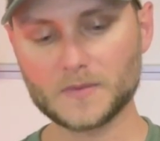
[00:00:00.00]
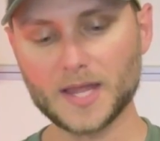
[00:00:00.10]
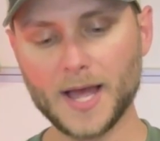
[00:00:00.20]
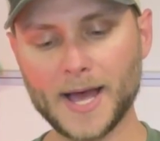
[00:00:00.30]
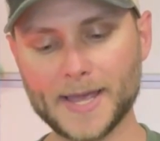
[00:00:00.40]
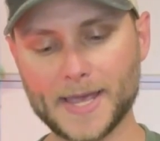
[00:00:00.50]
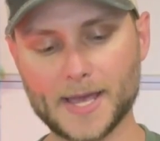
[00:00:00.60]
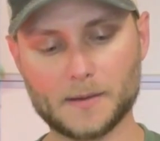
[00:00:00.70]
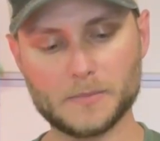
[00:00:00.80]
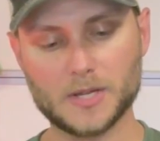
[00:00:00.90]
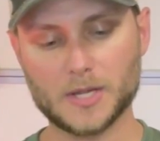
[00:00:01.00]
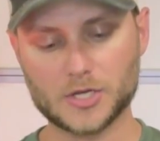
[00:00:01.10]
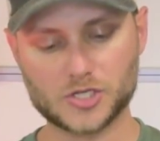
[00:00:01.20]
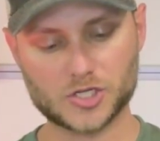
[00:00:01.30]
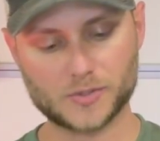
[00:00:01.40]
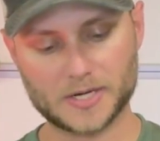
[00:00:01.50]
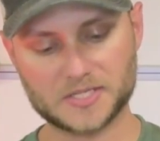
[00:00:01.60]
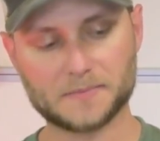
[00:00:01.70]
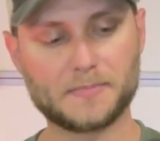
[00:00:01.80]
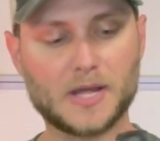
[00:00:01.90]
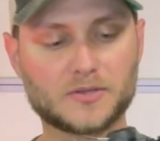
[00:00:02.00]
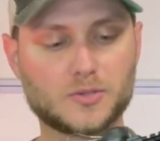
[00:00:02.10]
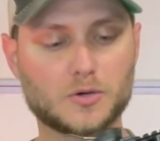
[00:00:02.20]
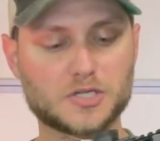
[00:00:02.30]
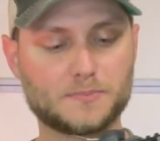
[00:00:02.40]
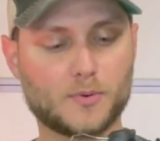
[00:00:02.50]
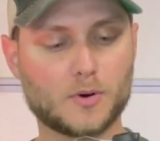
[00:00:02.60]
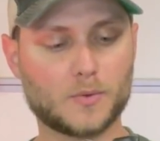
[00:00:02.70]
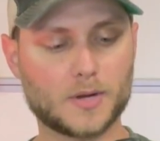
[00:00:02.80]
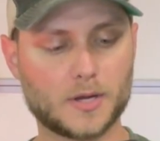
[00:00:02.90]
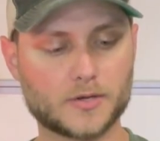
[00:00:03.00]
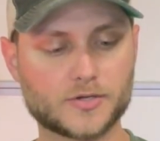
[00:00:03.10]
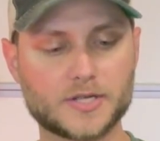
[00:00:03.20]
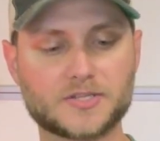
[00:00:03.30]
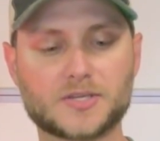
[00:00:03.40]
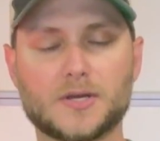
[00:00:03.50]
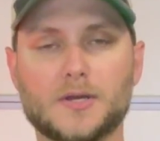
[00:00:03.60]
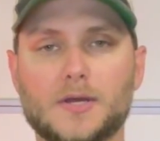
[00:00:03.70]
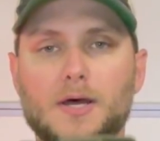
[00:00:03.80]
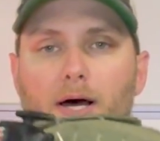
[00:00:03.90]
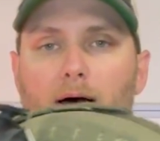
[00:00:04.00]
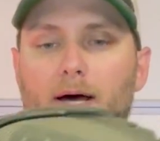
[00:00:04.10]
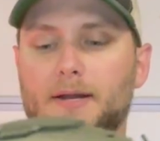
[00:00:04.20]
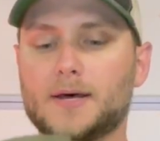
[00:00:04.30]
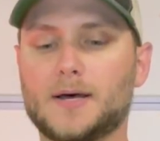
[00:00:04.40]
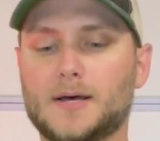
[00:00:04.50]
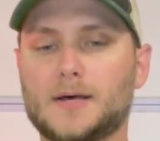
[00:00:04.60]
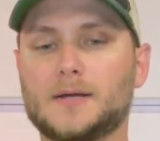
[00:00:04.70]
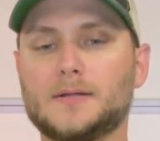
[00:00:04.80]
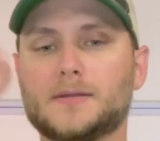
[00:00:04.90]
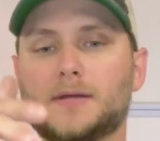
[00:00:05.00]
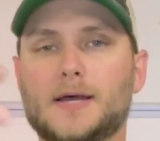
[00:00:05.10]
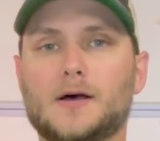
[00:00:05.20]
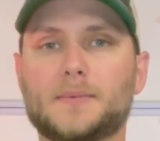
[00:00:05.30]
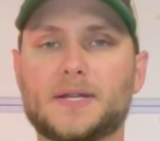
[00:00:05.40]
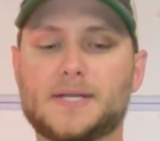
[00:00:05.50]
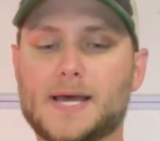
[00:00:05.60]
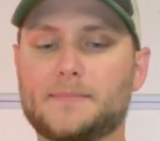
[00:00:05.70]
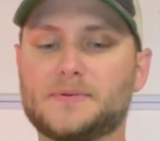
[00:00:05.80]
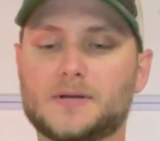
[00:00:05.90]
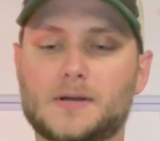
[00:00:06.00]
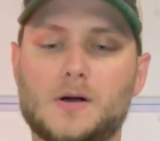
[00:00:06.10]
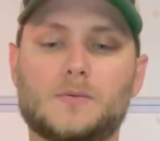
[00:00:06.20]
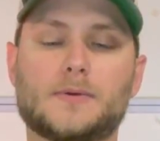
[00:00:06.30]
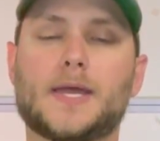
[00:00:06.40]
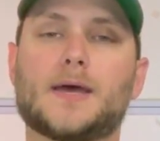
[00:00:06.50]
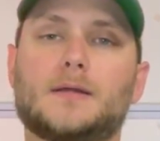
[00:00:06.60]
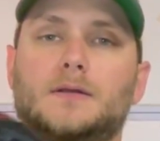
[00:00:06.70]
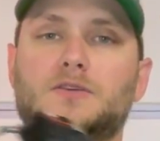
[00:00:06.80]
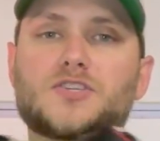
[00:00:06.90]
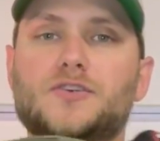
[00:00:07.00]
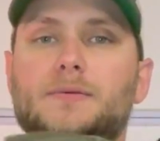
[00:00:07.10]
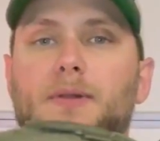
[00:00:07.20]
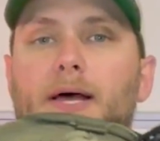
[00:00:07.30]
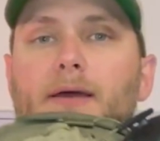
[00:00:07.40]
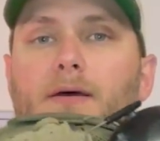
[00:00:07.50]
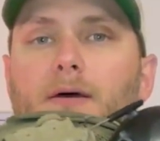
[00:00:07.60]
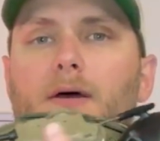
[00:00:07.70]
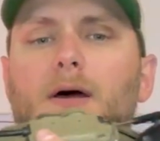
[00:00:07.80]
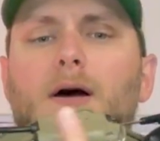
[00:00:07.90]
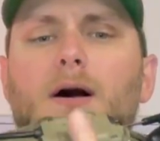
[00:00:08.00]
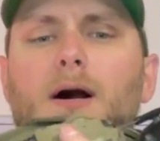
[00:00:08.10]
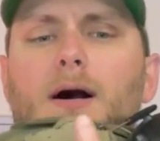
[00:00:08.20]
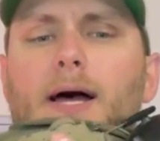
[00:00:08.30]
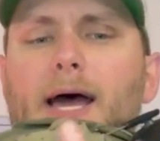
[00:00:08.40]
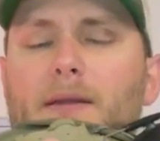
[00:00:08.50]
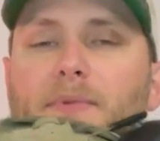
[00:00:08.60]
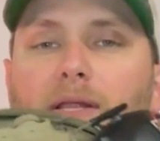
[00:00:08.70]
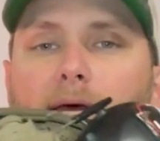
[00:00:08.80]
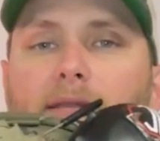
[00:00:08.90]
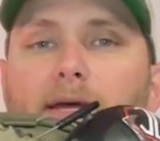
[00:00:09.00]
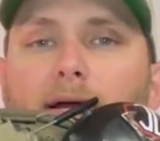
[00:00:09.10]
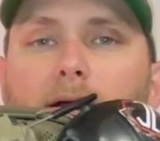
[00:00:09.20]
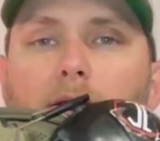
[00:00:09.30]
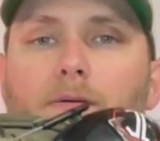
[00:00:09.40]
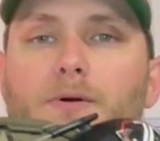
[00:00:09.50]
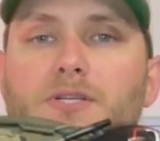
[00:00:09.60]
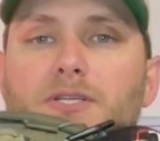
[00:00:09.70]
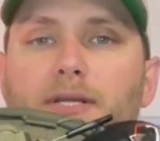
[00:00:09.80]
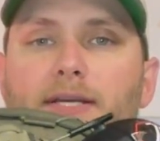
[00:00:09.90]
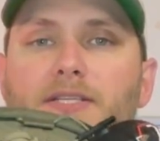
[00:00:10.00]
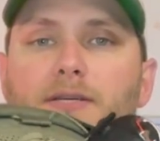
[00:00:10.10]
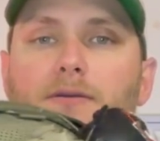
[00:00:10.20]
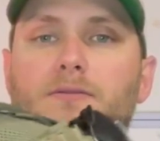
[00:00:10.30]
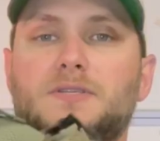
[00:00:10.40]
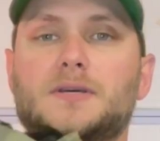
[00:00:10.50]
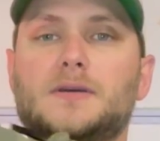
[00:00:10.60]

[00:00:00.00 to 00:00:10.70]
I am just running some Peltor Sport 100s on a helmet adapter. Oh, and a little Streamlight admin light there, which is nice to use.